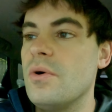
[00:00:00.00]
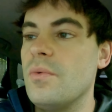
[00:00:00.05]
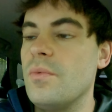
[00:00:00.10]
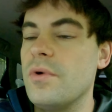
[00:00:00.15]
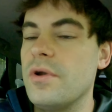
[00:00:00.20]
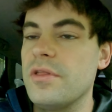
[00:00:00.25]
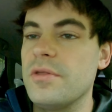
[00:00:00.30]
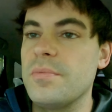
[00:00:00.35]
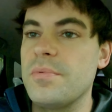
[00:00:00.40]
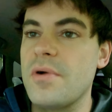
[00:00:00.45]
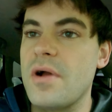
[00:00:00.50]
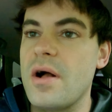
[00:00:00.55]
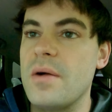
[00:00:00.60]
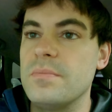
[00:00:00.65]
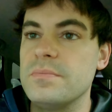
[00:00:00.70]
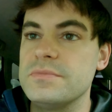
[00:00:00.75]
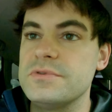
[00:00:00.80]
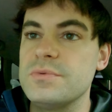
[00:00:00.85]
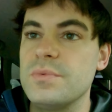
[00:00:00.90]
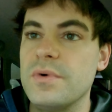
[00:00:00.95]
One of the
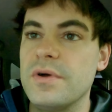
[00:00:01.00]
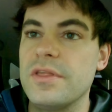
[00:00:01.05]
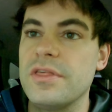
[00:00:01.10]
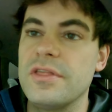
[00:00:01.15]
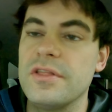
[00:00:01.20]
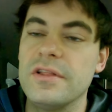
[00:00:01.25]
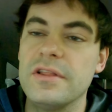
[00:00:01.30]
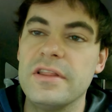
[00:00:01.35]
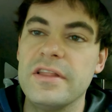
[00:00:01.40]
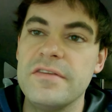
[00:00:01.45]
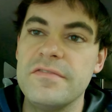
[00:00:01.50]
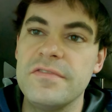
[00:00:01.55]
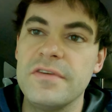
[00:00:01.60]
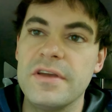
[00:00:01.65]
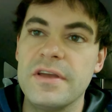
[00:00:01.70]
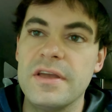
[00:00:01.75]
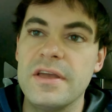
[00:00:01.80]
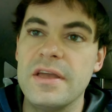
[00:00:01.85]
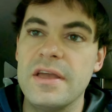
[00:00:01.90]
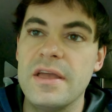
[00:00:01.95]
problems with
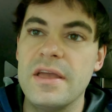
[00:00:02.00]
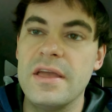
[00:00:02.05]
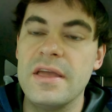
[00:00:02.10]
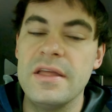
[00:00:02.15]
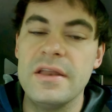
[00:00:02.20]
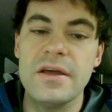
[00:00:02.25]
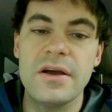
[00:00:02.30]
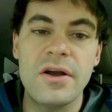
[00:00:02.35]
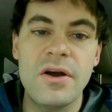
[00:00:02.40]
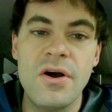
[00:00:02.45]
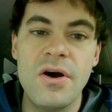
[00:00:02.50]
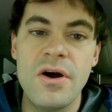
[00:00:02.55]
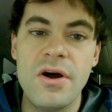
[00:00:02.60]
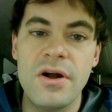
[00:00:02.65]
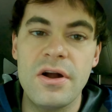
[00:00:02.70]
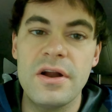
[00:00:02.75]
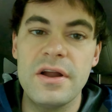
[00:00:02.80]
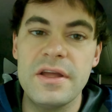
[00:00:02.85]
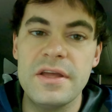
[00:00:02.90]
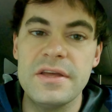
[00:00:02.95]
living in a
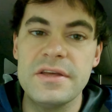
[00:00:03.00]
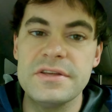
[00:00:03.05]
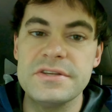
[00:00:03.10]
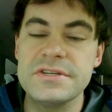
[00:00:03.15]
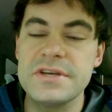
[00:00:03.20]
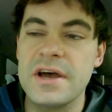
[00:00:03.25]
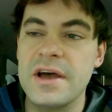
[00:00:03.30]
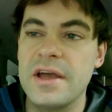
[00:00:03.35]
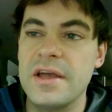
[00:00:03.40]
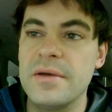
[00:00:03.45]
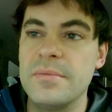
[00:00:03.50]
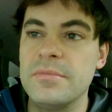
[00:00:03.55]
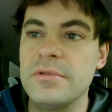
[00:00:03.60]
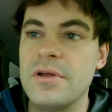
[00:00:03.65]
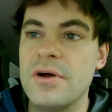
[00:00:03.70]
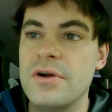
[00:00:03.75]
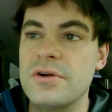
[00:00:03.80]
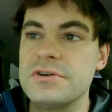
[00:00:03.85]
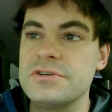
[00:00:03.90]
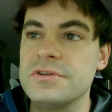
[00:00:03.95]
car is I am
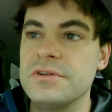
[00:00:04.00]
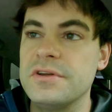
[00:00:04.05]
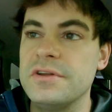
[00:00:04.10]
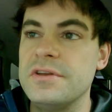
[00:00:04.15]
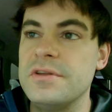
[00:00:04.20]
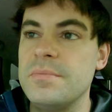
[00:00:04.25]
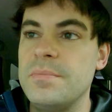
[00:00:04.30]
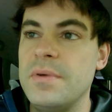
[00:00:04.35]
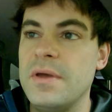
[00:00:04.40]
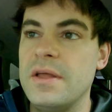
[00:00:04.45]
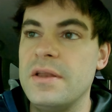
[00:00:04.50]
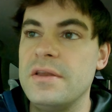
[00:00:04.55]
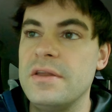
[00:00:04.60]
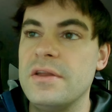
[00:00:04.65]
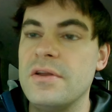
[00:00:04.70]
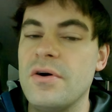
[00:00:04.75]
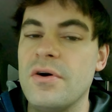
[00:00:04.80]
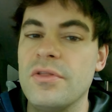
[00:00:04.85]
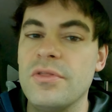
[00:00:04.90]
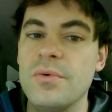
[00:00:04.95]
largely
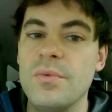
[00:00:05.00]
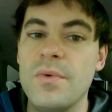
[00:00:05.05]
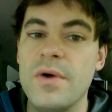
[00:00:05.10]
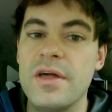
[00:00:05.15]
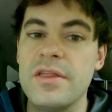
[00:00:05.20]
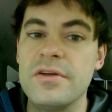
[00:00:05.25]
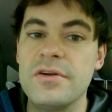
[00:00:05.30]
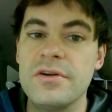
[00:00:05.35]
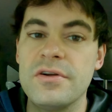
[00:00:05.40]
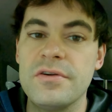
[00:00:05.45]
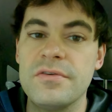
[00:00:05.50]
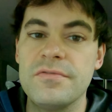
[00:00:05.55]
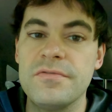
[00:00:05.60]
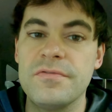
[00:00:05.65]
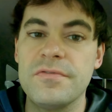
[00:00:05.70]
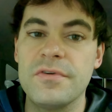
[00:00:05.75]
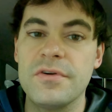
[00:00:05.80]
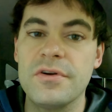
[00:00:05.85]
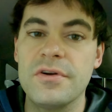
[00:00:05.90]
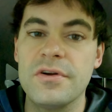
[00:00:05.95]
dependent on the weather
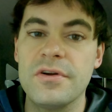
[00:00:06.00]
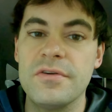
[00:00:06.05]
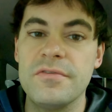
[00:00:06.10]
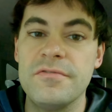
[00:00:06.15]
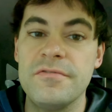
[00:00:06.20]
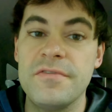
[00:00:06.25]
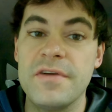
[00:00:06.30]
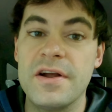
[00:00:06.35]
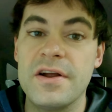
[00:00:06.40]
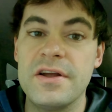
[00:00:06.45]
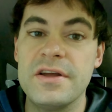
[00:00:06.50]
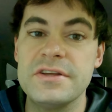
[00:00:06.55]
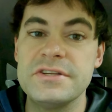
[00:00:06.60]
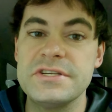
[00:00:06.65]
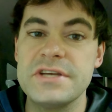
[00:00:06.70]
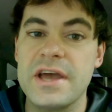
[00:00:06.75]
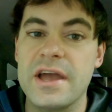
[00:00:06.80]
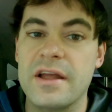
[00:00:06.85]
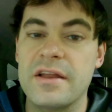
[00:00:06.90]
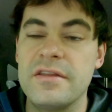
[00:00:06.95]
for
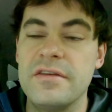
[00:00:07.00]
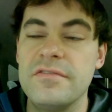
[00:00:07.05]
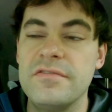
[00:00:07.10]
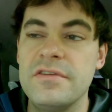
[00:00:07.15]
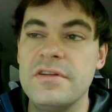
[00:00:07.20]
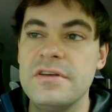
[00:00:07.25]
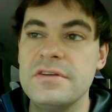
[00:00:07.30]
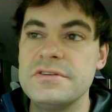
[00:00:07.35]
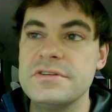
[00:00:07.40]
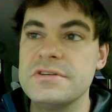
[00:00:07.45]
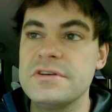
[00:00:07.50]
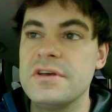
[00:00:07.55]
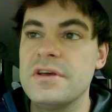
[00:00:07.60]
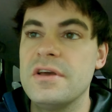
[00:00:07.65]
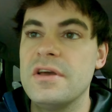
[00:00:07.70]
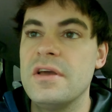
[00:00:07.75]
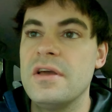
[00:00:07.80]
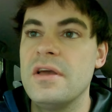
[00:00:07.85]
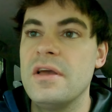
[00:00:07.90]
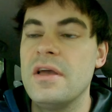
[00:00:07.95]
various activities.
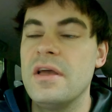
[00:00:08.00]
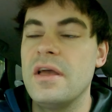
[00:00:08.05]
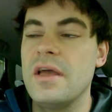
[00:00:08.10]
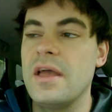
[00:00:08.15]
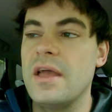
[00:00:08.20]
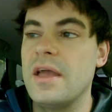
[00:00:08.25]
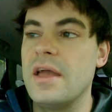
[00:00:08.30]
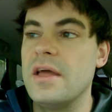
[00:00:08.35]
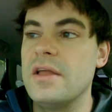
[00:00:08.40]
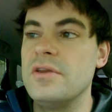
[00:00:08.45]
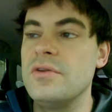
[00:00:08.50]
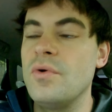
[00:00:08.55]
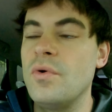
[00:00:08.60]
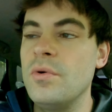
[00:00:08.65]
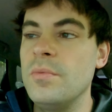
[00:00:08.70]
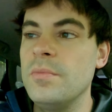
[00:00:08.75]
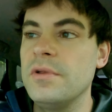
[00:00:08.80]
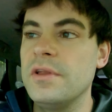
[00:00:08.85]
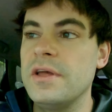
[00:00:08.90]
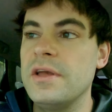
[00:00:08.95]
And
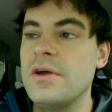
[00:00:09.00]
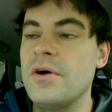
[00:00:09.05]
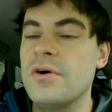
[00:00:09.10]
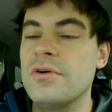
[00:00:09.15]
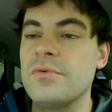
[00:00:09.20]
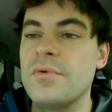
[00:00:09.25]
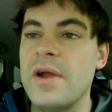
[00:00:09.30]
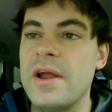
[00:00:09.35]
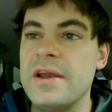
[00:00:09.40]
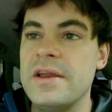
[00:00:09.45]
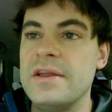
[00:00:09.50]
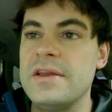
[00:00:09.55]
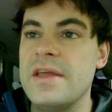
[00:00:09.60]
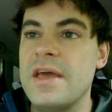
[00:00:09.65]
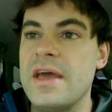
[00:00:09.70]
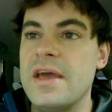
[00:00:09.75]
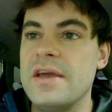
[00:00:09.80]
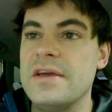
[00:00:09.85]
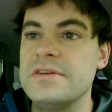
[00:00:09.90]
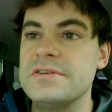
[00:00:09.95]
normally on rainy
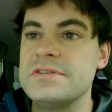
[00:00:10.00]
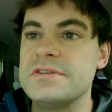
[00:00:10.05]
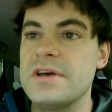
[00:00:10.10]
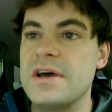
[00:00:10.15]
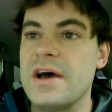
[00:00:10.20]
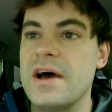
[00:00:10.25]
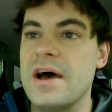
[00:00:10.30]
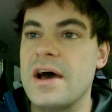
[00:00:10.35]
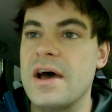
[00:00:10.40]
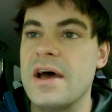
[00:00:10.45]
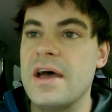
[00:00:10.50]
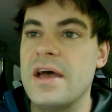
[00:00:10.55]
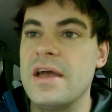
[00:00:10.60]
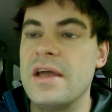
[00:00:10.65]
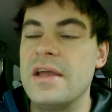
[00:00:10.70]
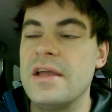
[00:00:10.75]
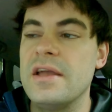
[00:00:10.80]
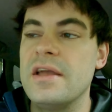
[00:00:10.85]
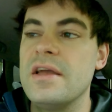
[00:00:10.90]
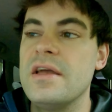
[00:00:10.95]
days,
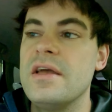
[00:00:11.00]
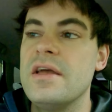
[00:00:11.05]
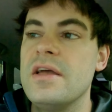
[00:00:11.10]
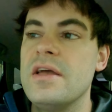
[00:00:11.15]
I